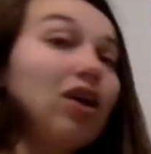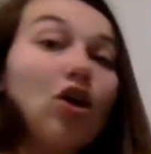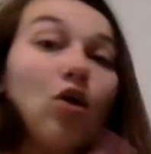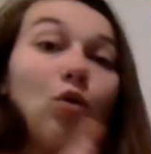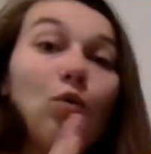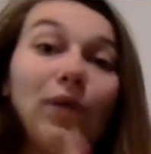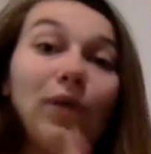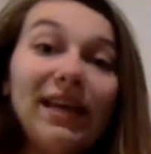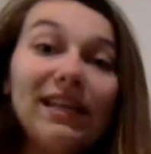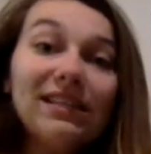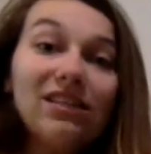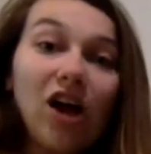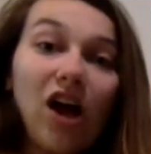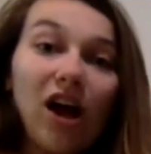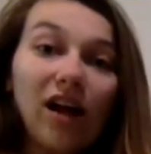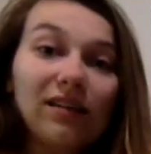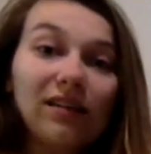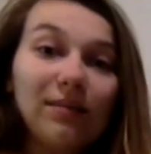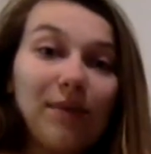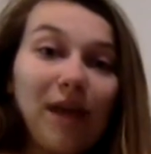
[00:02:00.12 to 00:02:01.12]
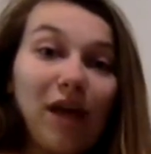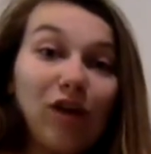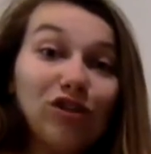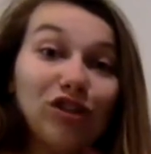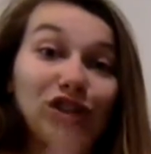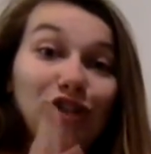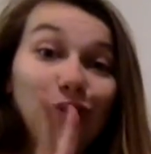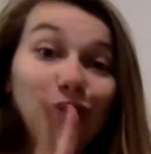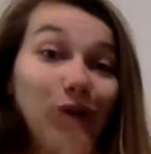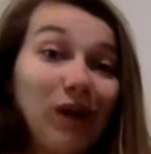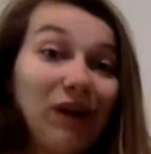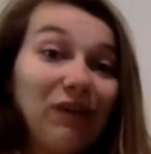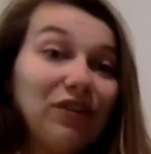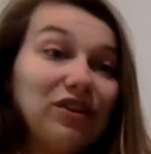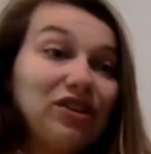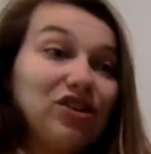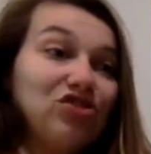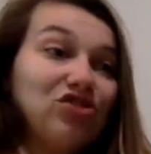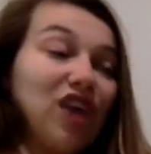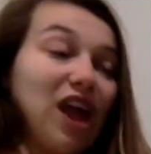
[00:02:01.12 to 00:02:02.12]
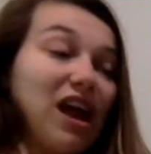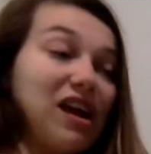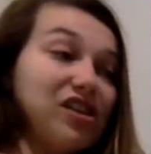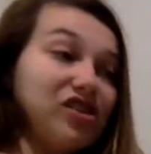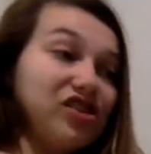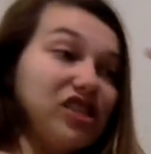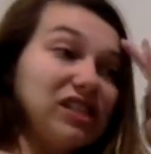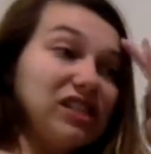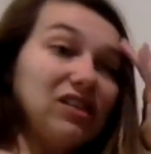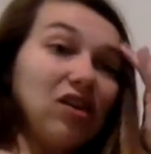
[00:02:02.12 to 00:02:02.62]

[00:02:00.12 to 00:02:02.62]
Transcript: we talked about 2 different strategies